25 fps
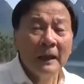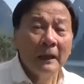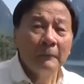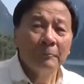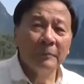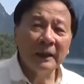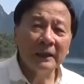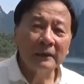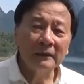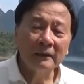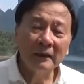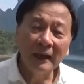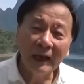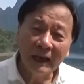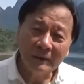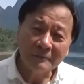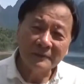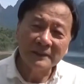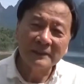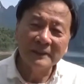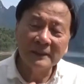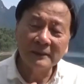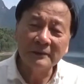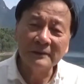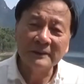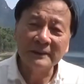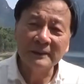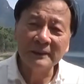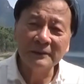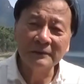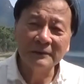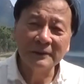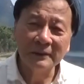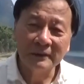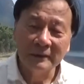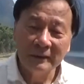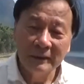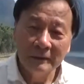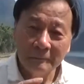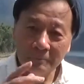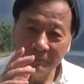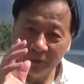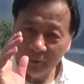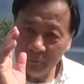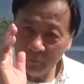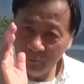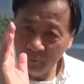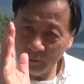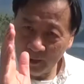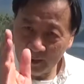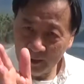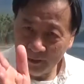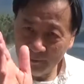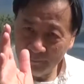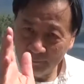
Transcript: but I'm still a student. But when I